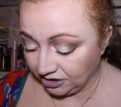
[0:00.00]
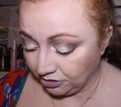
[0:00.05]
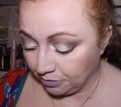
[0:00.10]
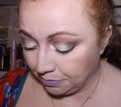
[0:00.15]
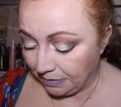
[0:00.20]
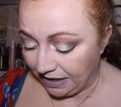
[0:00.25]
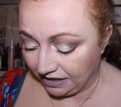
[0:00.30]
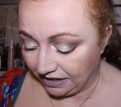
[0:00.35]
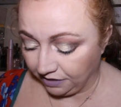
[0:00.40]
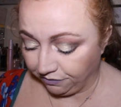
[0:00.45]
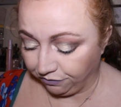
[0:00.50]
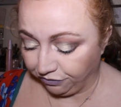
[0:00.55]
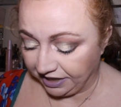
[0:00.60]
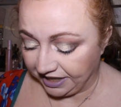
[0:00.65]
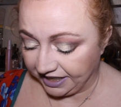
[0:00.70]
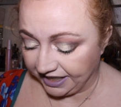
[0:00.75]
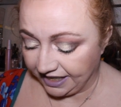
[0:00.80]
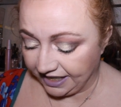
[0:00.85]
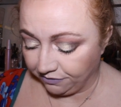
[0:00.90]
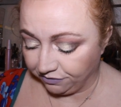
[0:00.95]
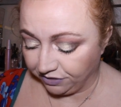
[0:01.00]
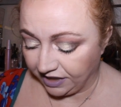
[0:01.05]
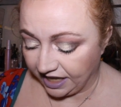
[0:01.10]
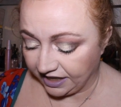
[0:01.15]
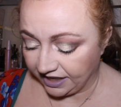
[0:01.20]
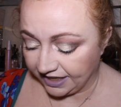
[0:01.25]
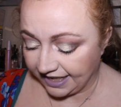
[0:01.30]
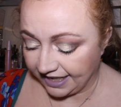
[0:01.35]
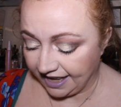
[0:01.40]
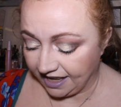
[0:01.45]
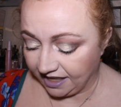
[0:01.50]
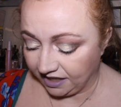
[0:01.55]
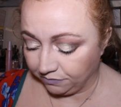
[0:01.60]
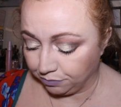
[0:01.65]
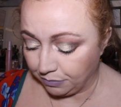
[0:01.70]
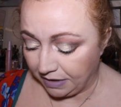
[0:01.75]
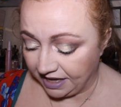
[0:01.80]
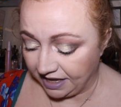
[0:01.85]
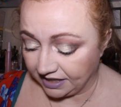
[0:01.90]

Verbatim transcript: you about the free gift that they gave me